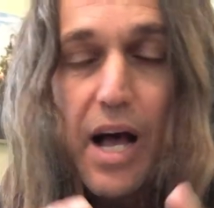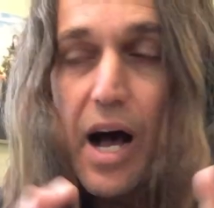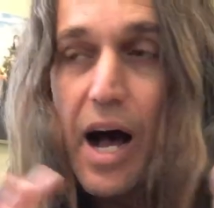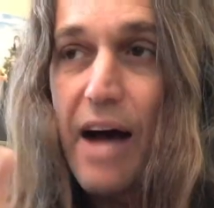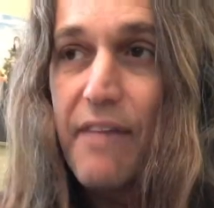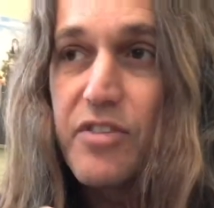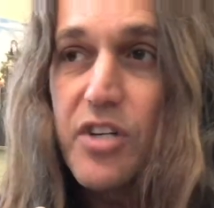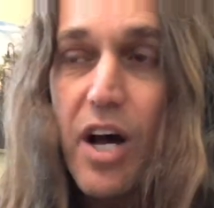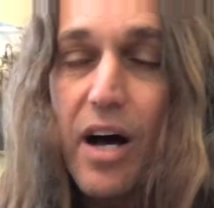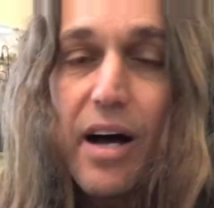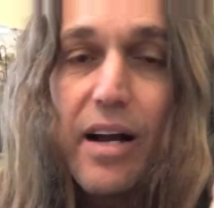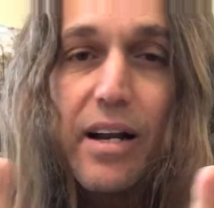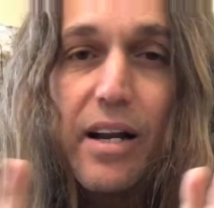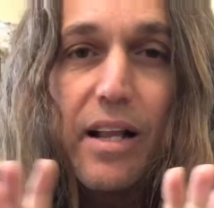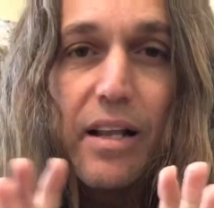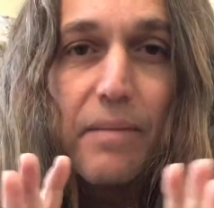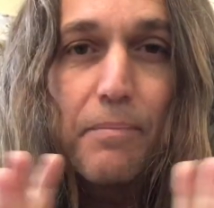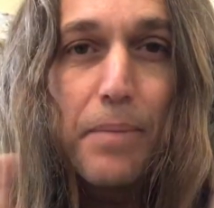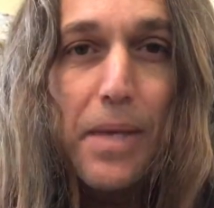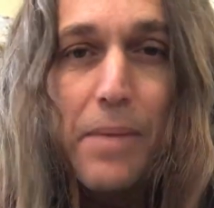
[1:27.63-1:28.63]
I've taught
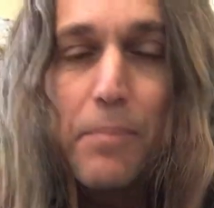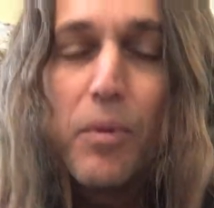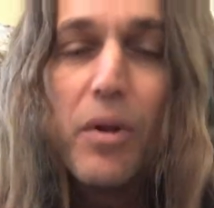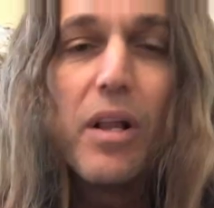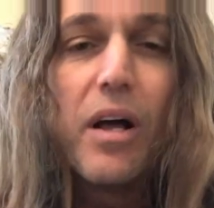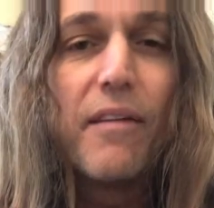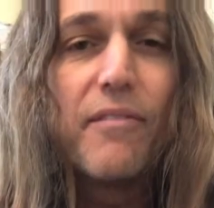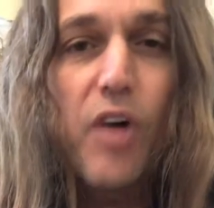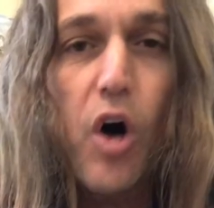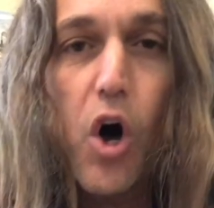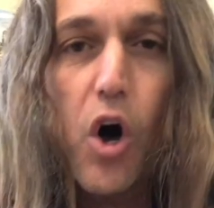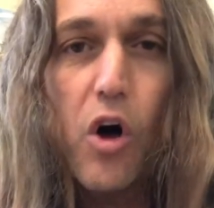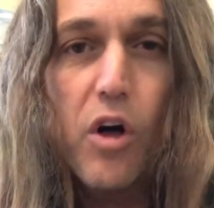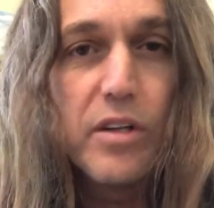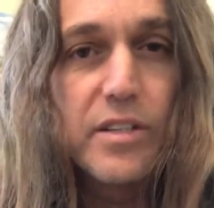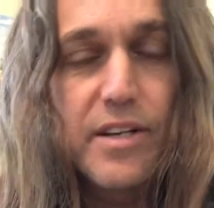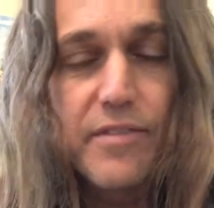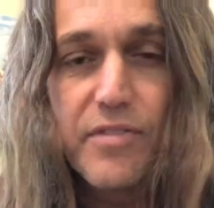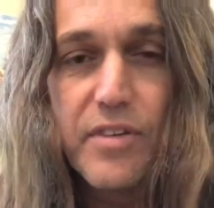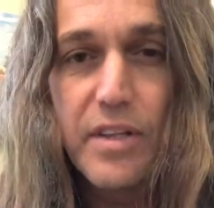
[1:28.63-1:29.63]
people of
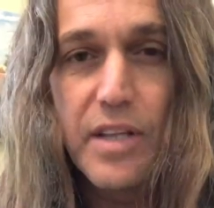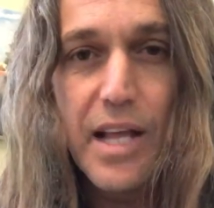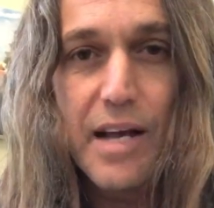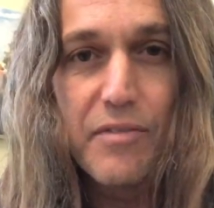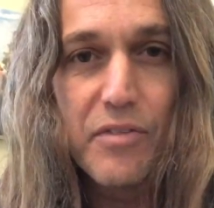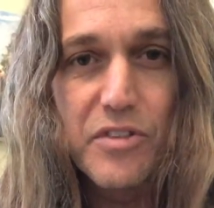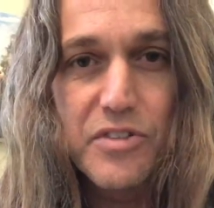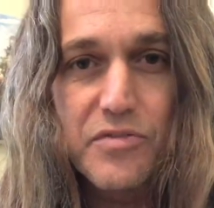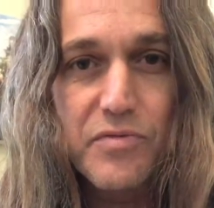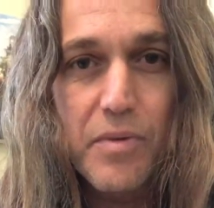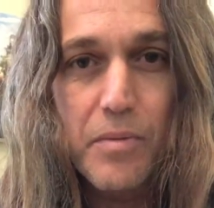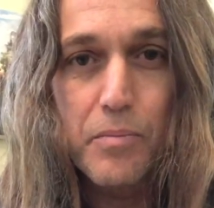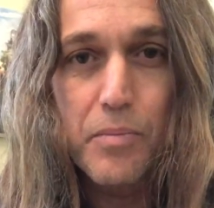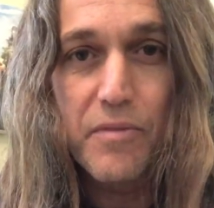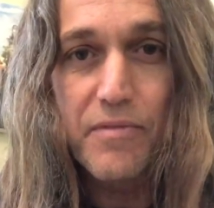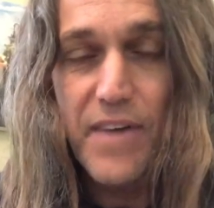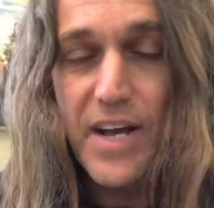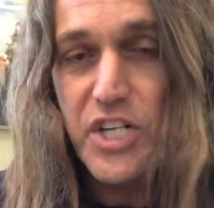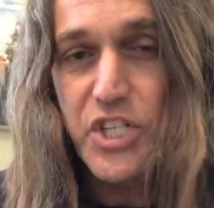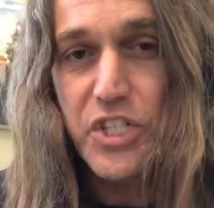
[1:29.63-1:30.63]
all different levels, from
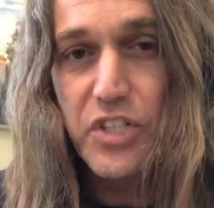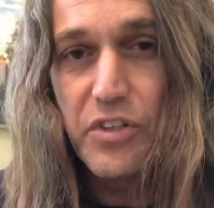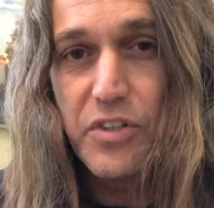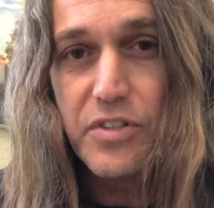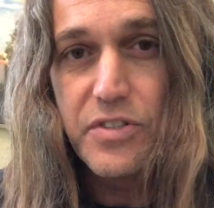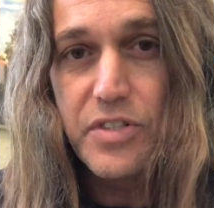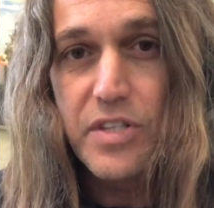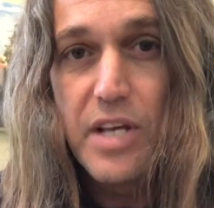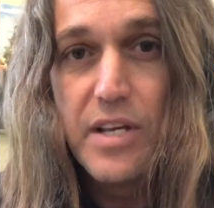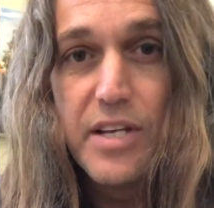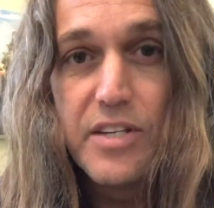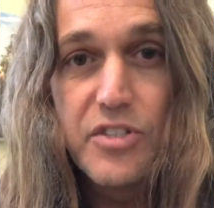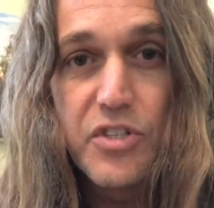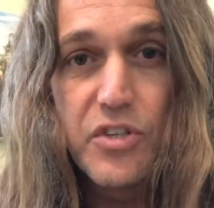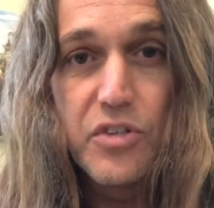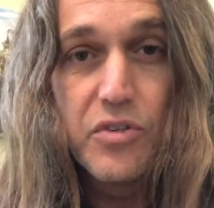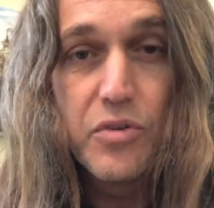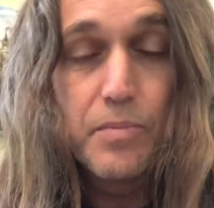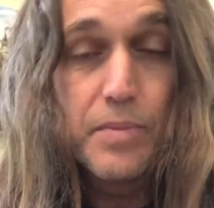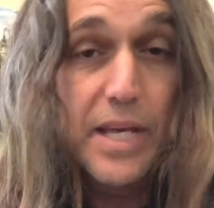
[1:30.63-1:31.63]
professionals
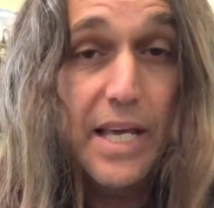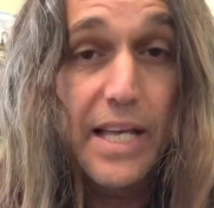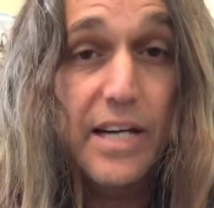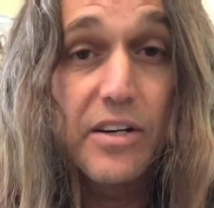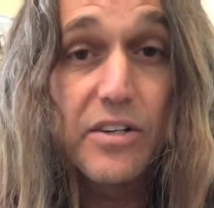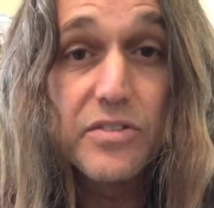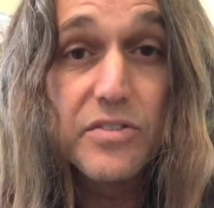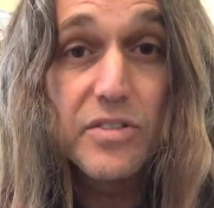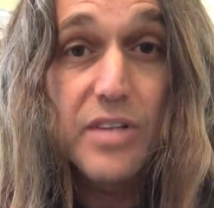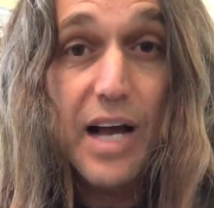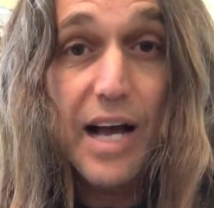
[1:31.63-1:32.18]
to beginners.